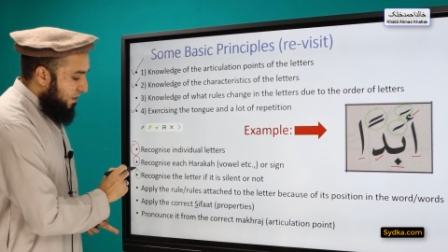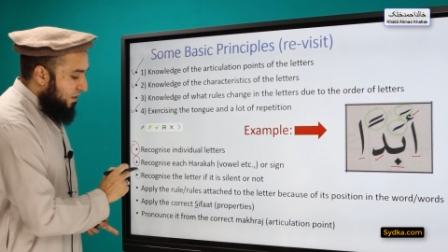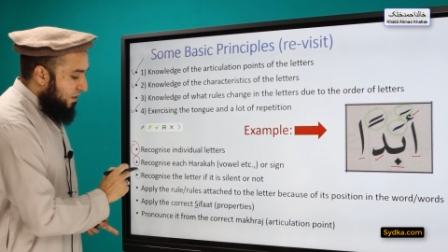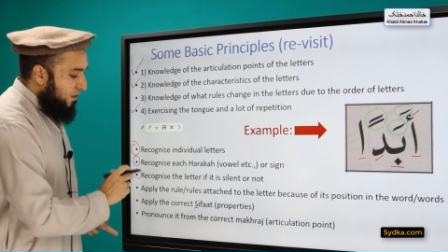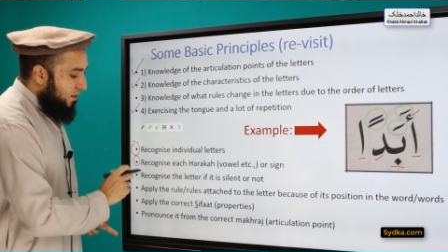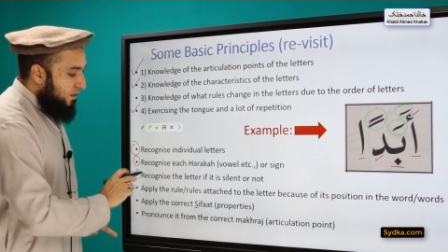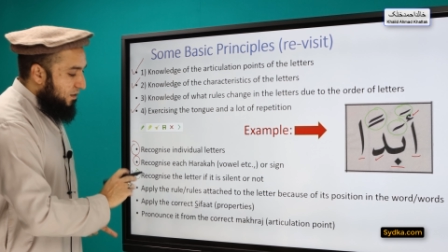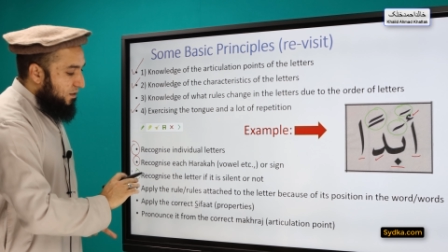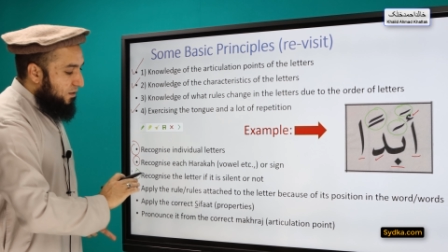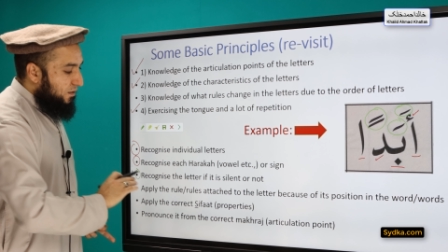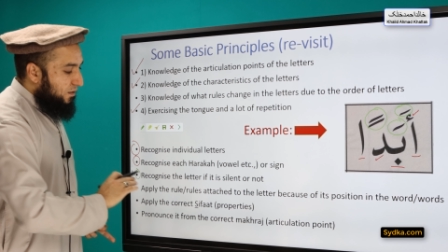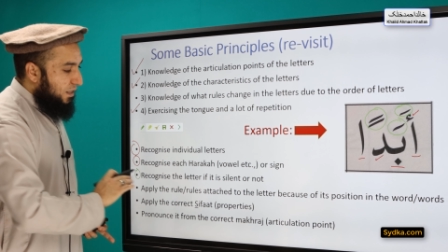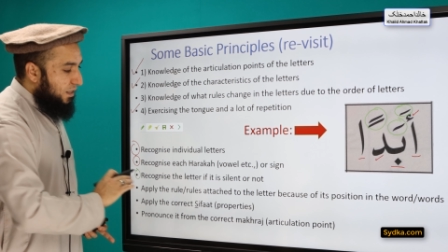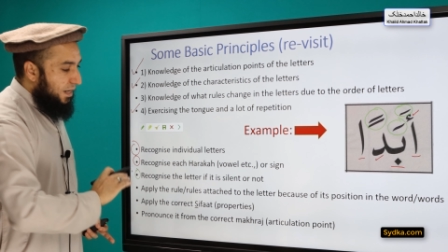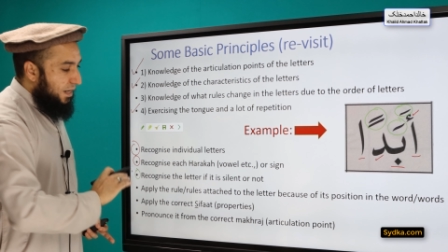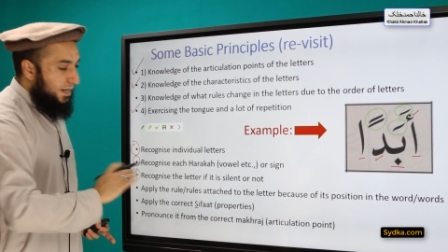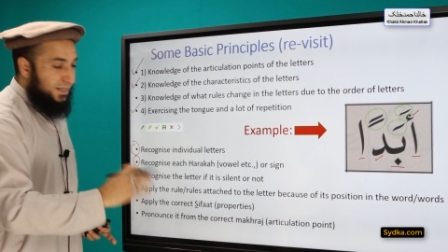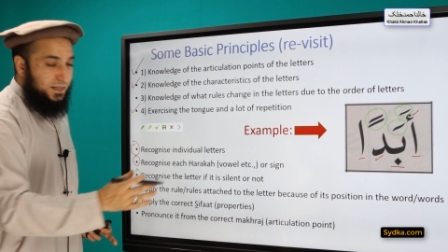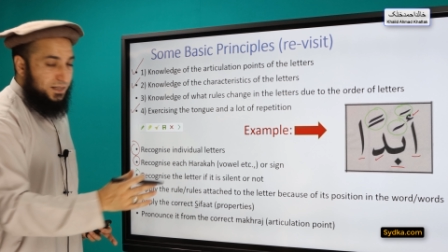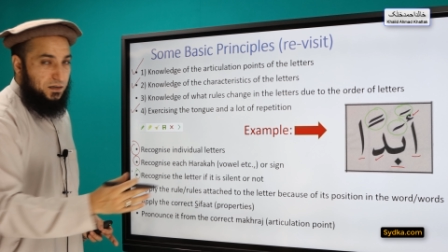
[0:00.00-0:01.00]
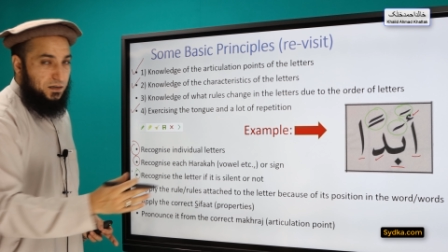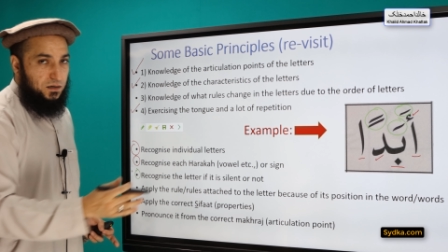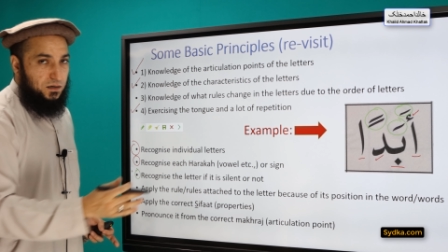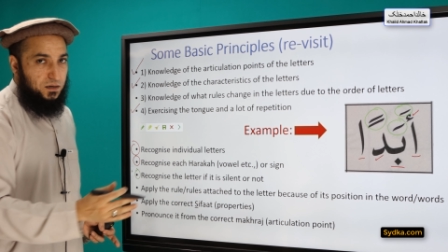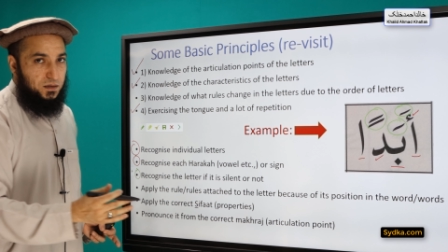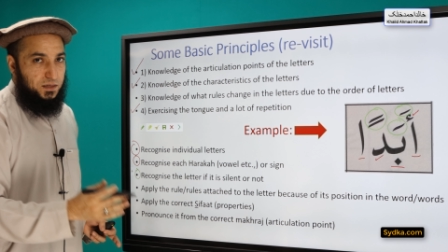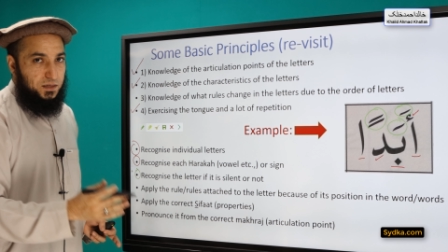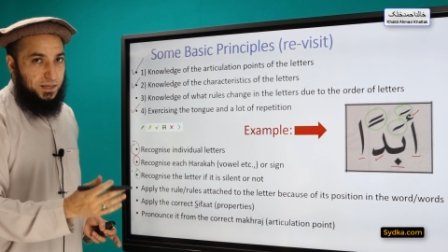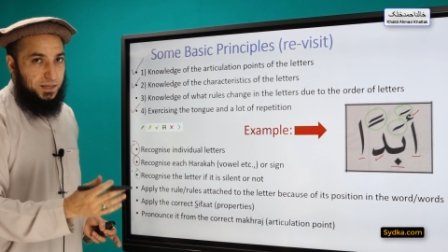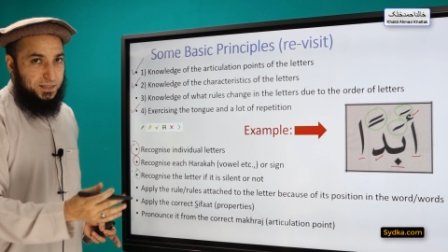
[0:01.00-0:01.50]
uh, the letter
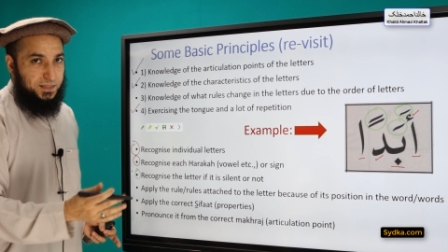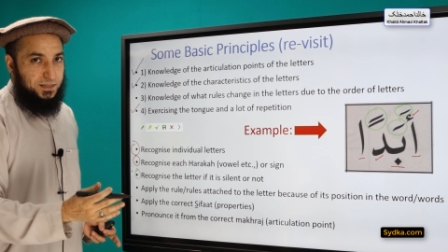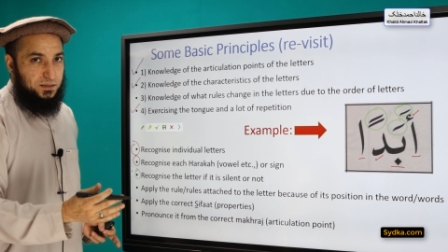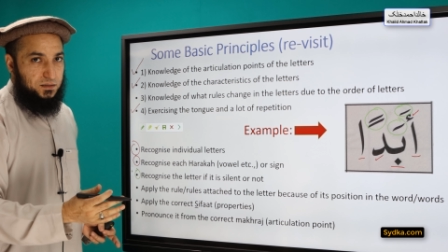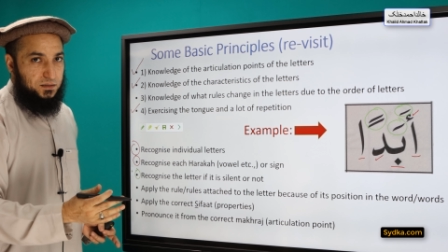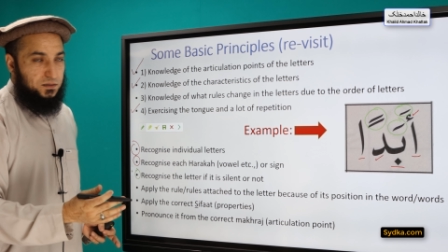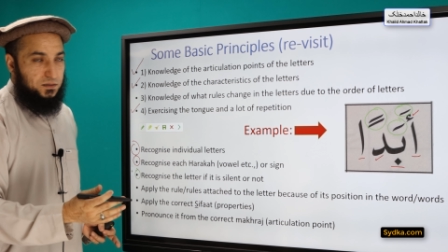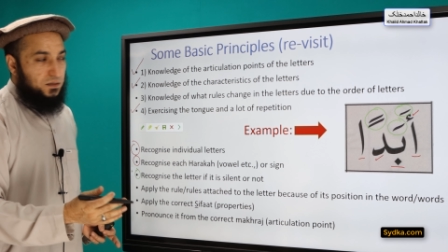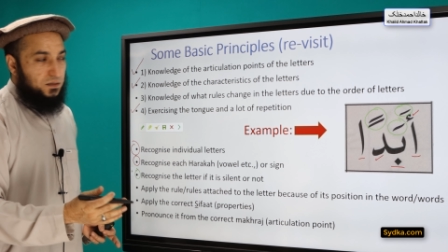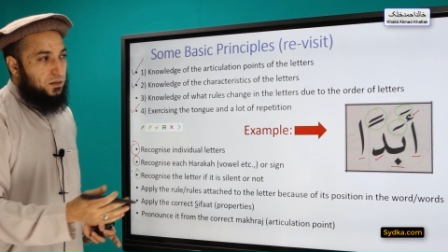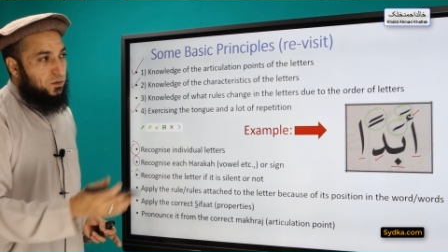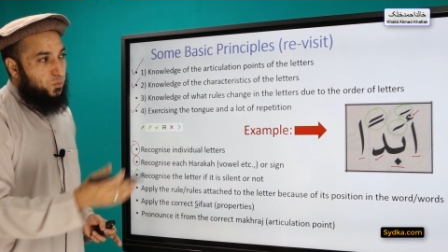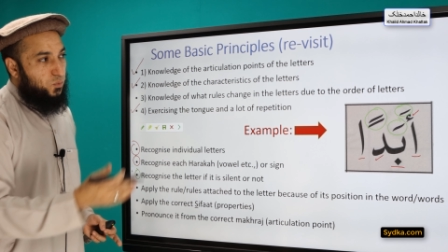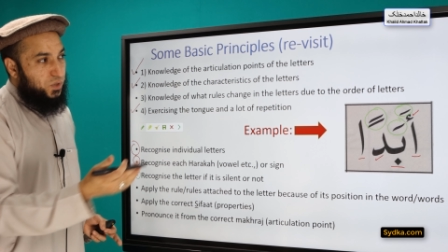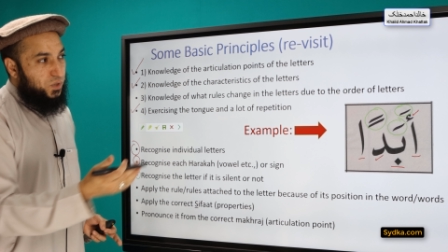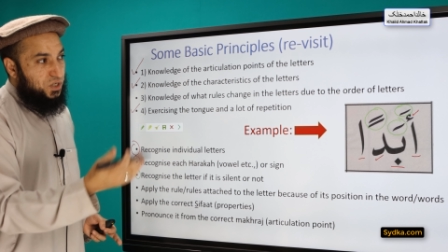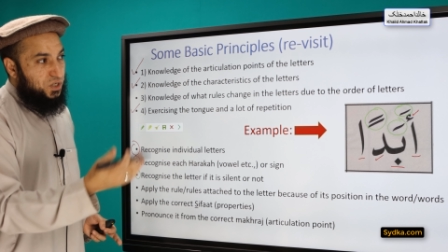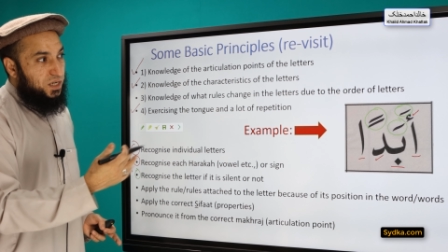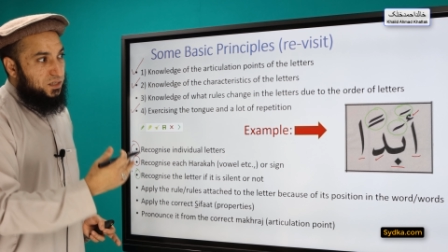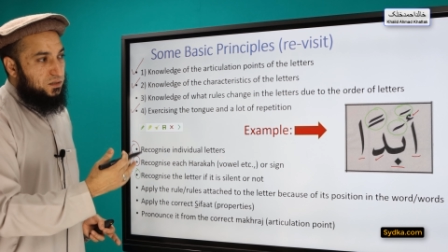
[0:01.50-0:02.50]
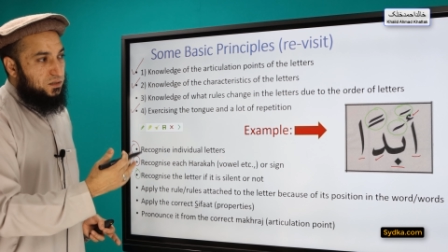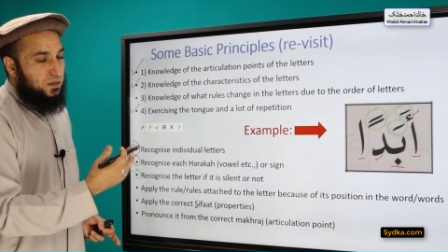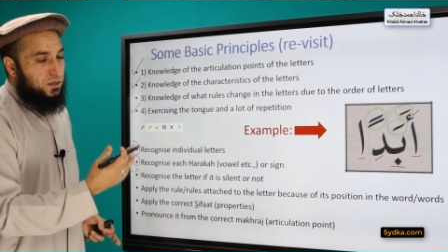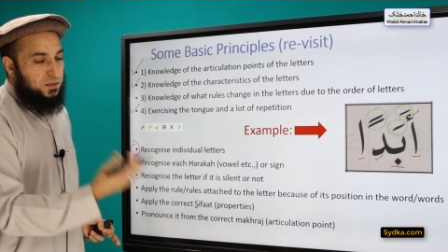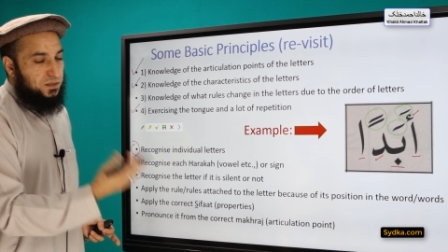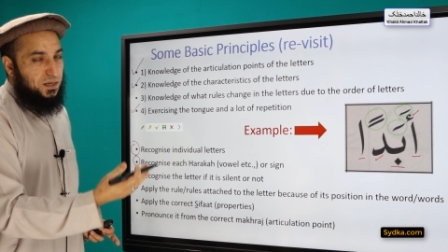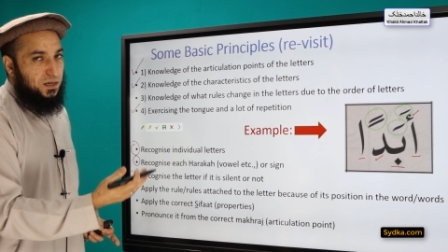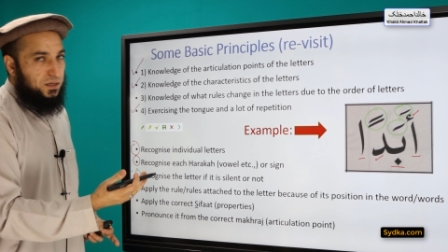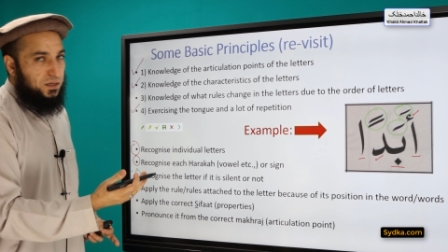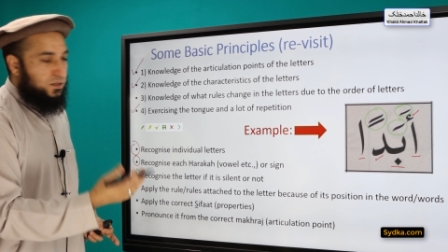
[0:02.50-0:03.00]
letters uh, which letters are
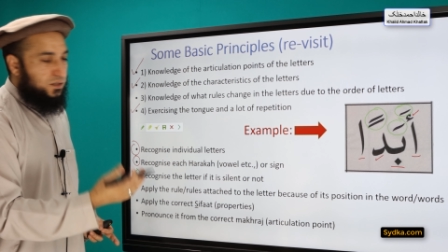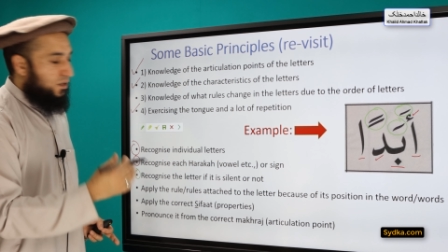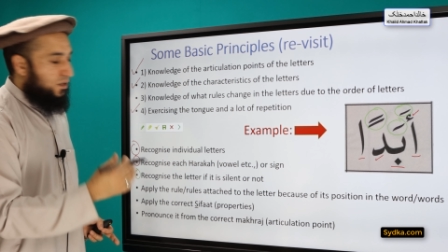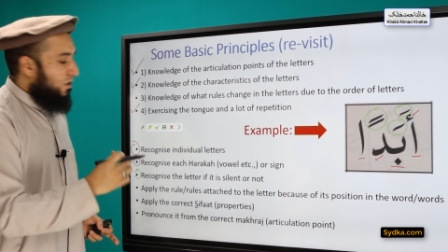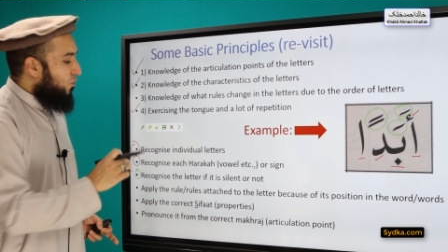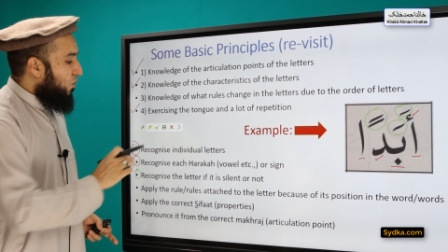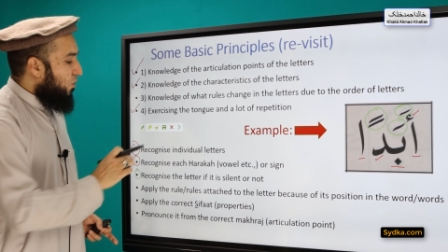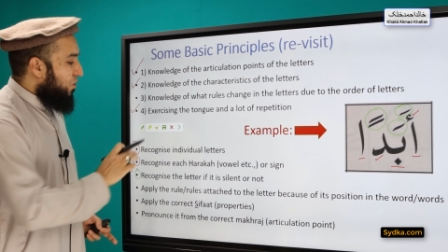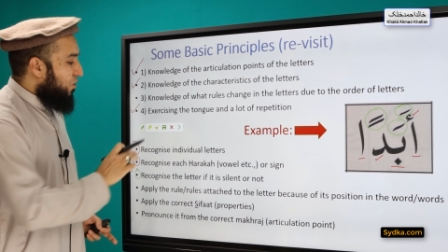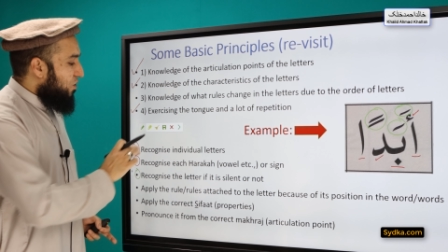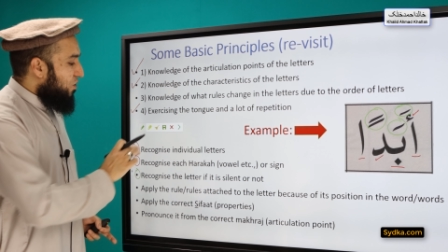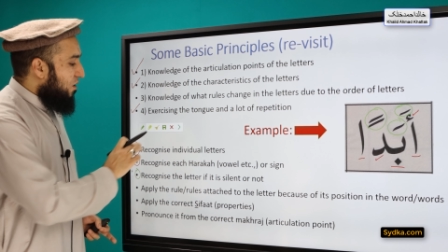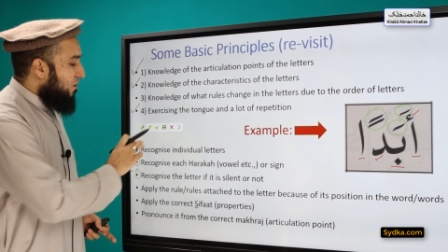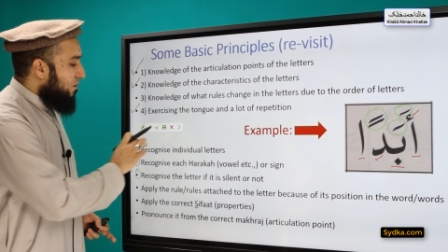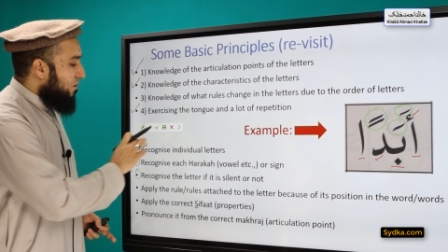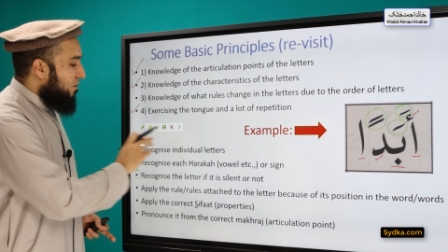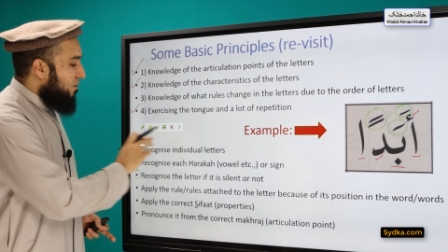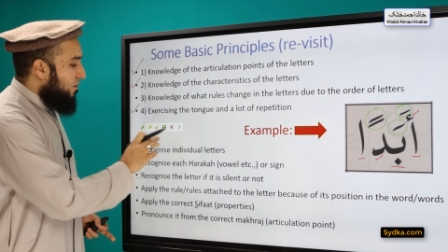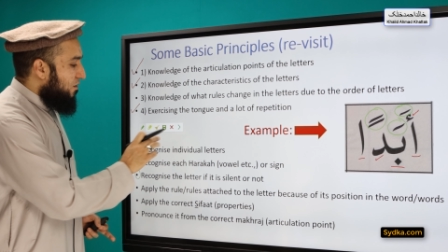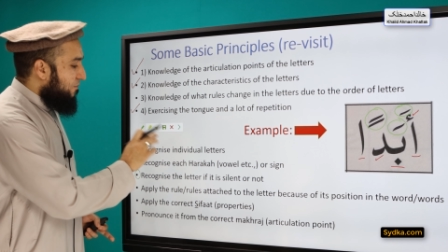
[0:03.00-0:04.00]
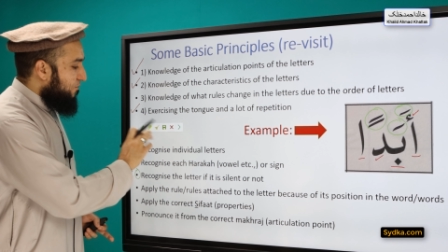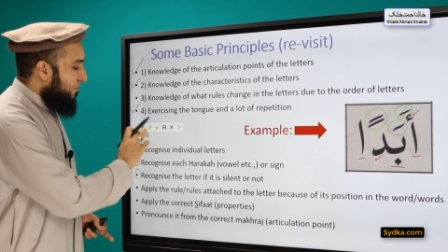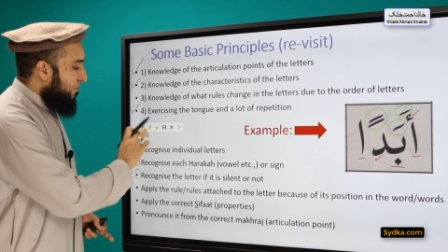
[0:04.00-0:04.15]
silent and which aren't